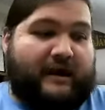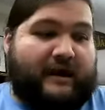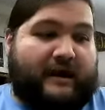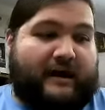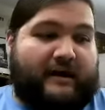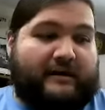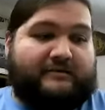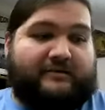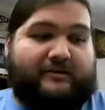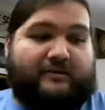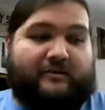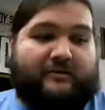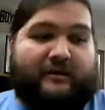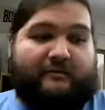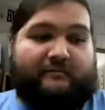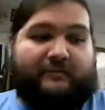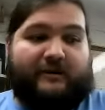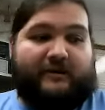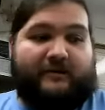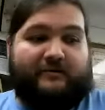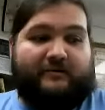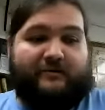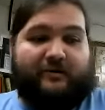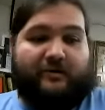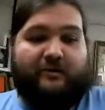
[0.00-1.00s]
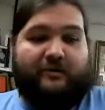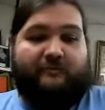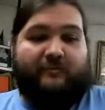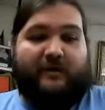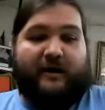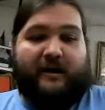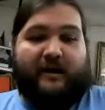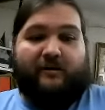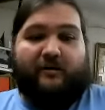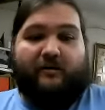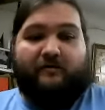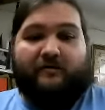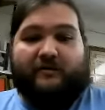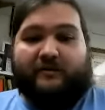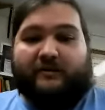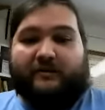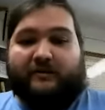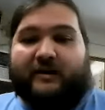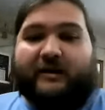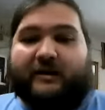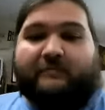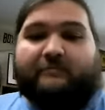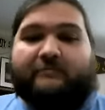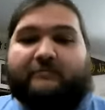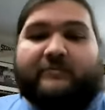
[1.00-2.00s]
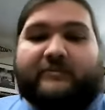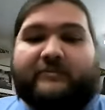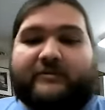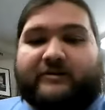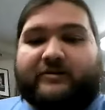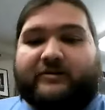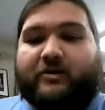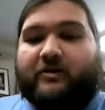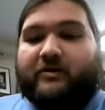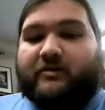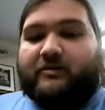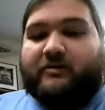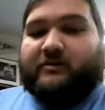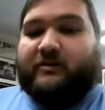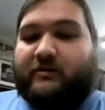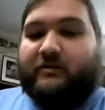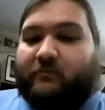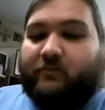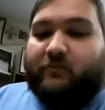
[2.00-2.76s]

Uh, so I'm going to turn it back over to Kim to talk a little